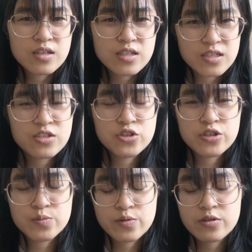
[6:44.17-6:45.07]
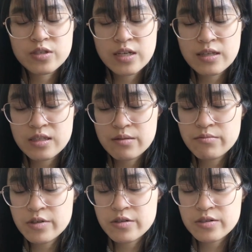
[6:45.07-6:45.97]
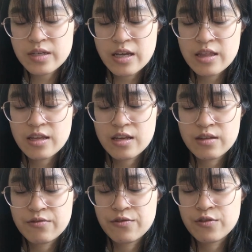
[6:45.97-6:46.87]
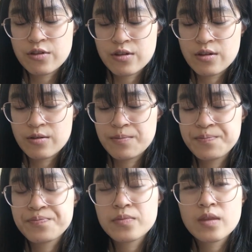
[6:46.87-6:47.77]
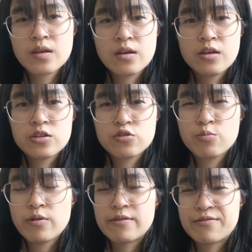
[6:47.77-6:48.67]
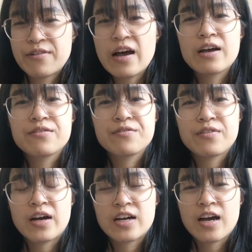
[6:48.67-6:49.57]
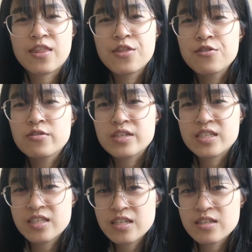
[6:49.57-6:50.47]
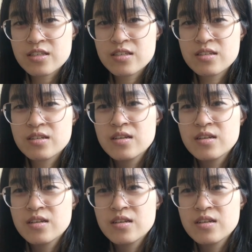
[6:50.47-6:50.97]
stitches per 10 centimeters, and then for the 2.5, I got 36